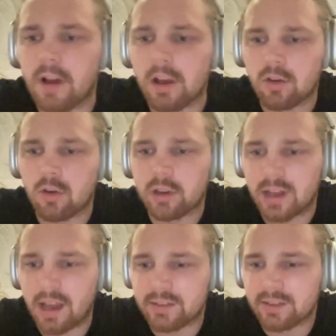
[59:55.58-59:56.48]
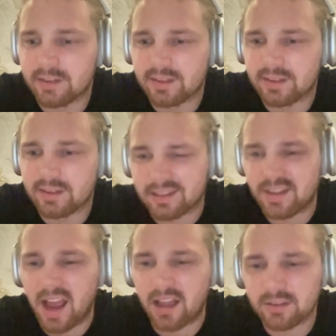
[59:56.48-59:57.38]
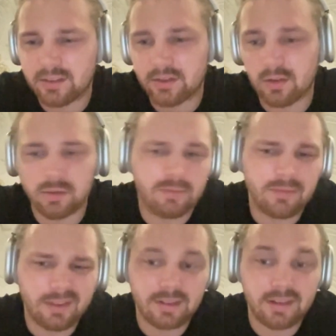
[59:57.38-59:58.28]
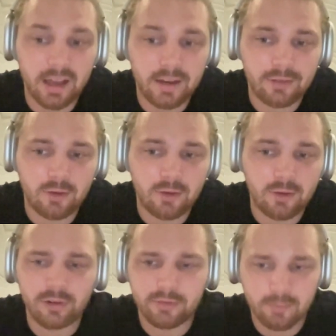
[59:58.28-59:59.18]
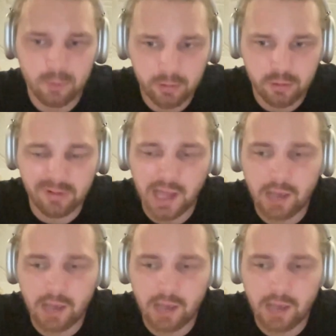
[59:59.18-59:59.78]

Filecoin has this like intense, or this is kind of culture from Protocol